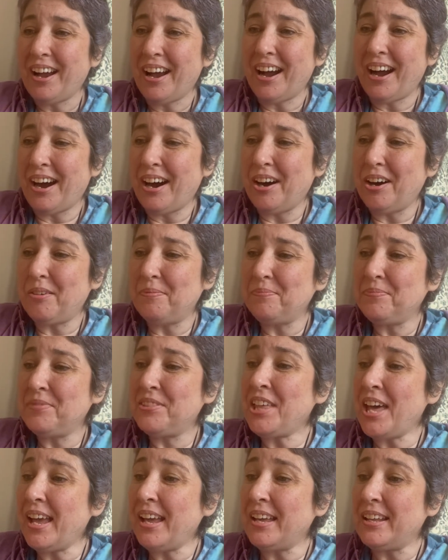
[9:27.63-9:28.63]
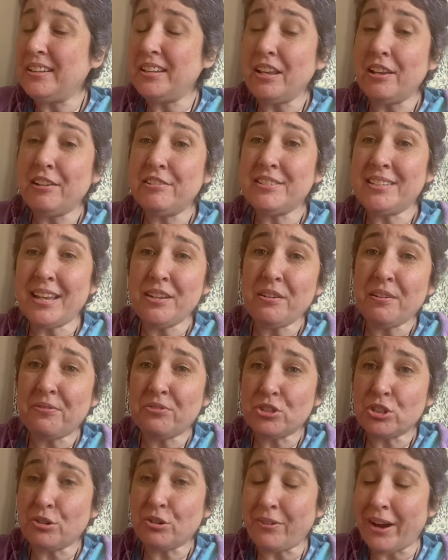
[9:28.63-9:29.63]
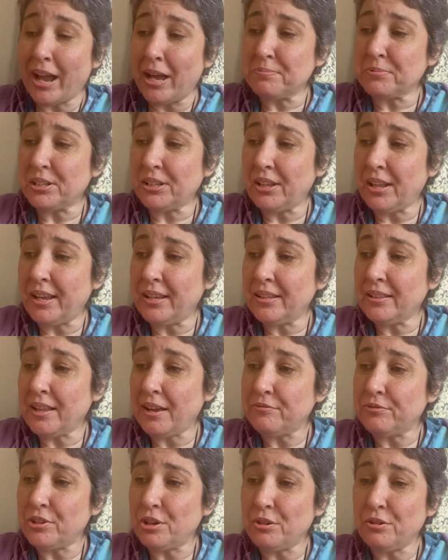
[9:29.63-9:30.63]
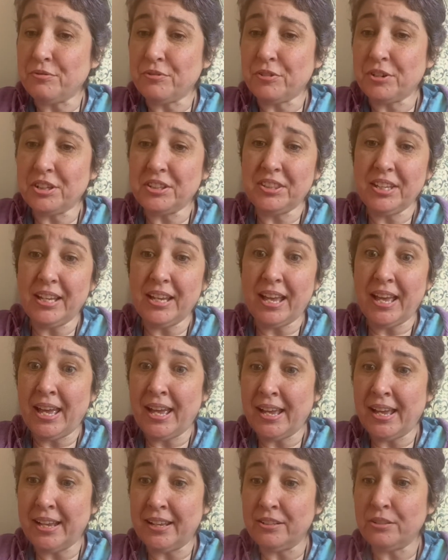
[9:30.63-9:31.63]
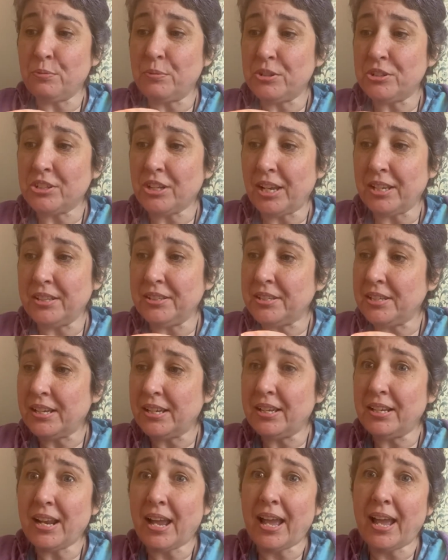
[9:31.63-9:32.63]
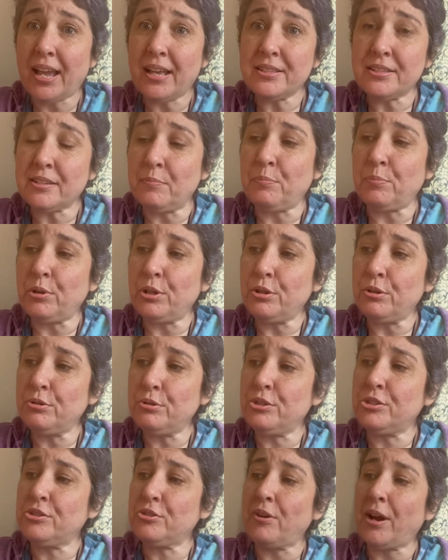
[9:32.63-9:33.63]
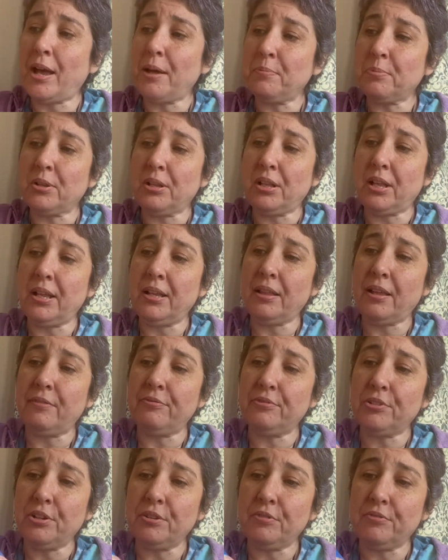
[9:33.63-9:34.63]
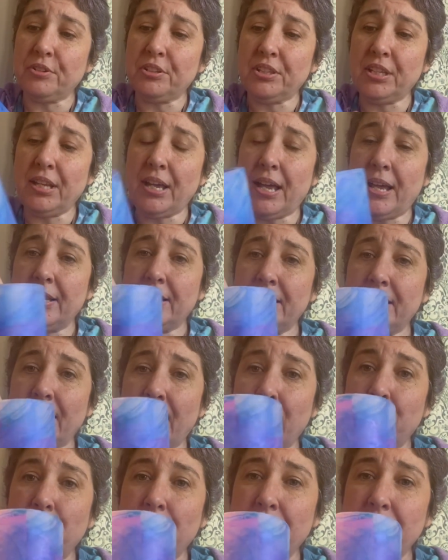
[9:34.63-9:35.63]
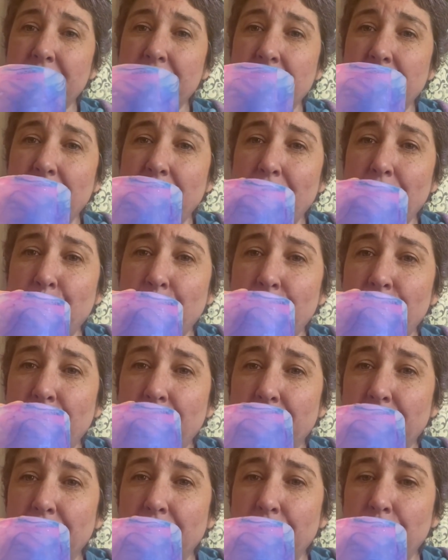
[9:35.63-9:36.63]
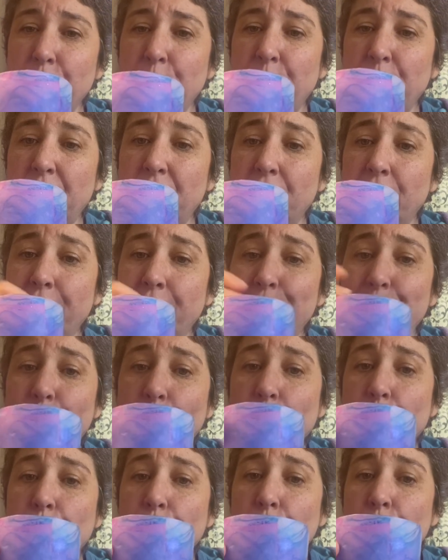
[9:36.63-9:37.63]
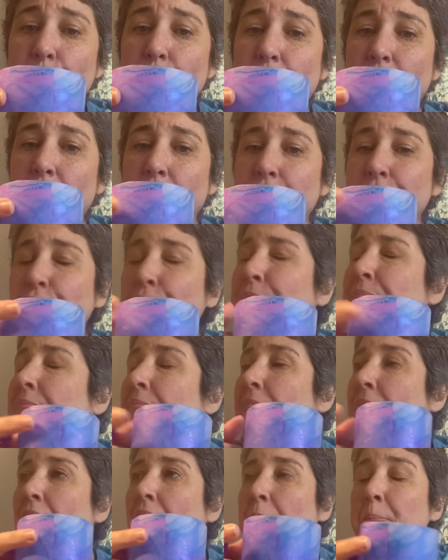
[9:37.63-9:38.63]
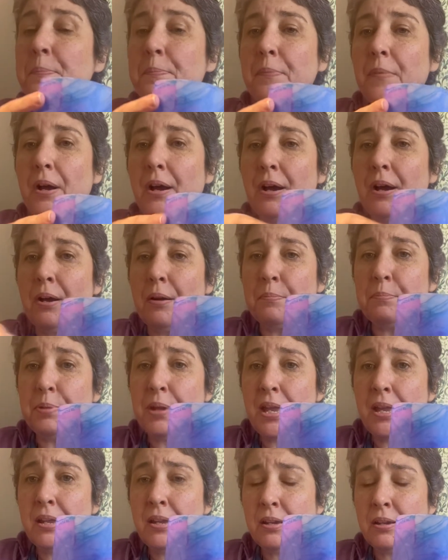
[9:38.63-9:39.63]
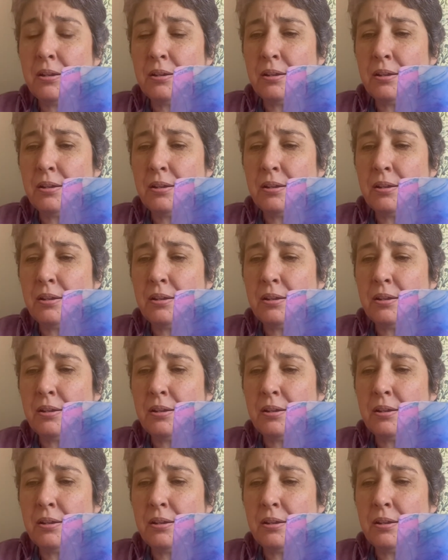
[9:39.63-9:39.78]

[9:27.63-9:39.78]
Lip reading: Then, if say you have scrap clay left over at the end, which I did, I had some blue scrap clay left over at the end, and I mixed it up with a little bit of blue or of pink